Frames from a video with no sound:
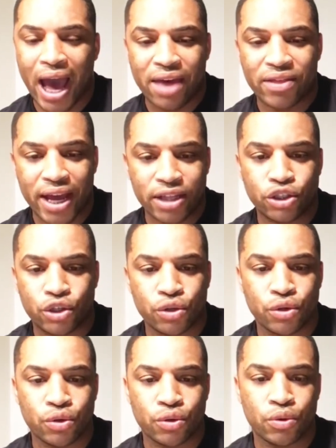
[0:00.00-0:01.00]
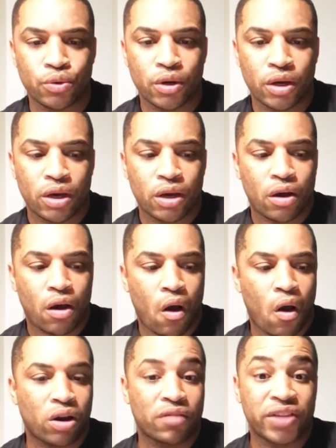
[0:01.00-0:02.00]
tie that to
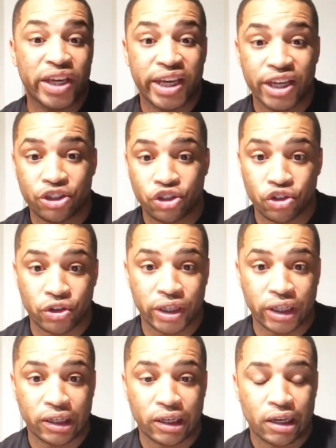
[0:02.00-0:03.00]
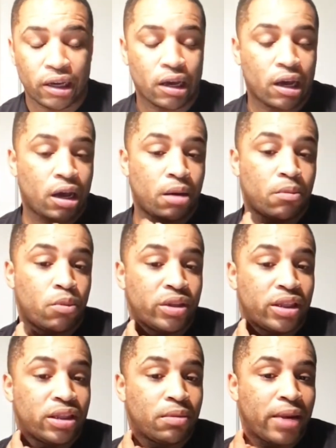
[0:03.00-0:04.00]
all of the history
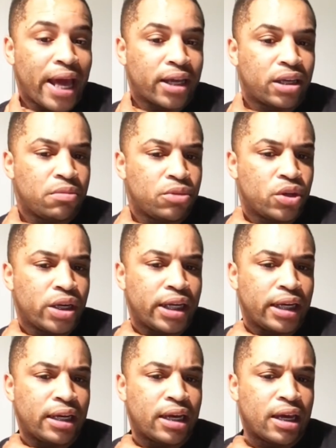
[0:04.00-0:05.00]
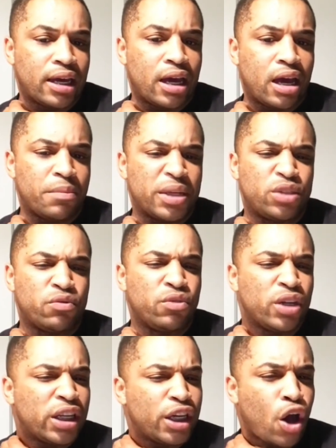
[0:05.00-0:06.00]
within the Black community,
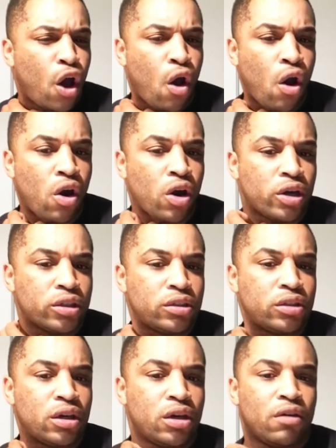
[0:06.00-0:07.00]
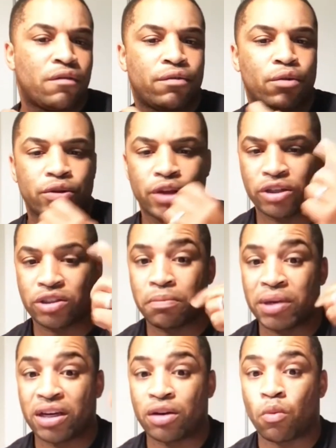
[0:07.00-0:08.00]
it's really hard for
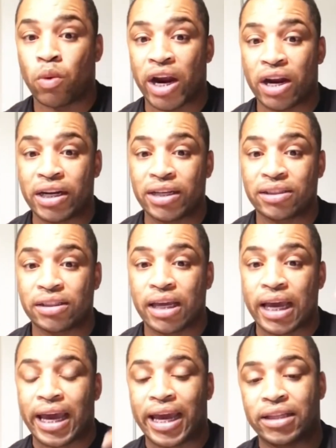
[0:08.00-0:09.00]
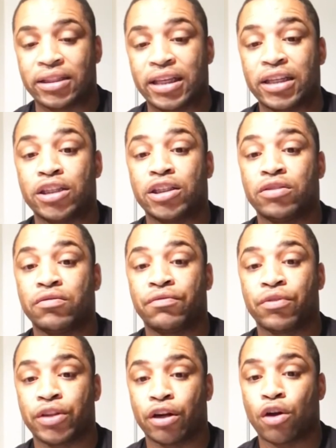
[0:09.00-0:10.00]
there to be an awareness, and
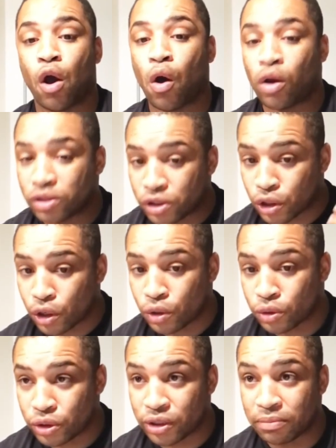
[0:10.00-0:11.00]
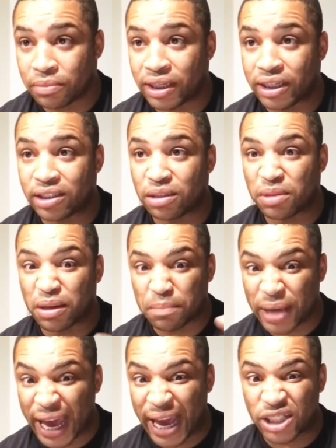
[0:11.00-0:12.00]
then for there also to be
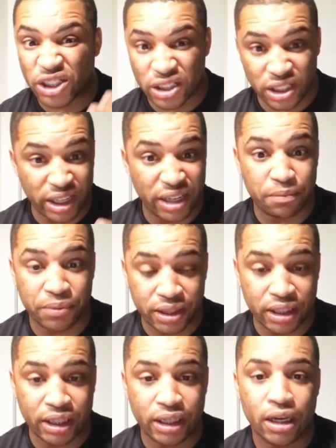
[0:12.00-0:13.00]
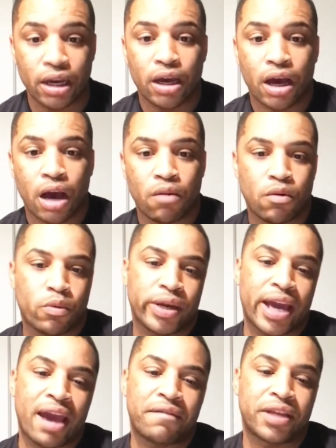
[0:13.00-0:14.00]
some compassion and empathy
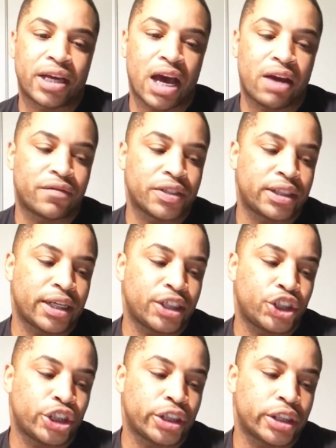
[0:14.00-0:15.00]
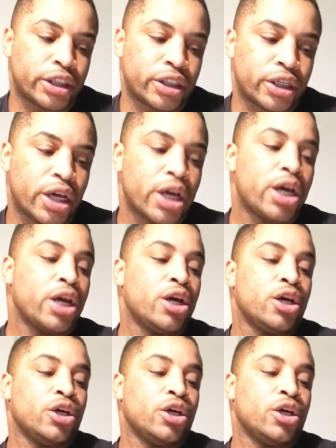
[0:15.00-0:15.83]
when we have the conversations.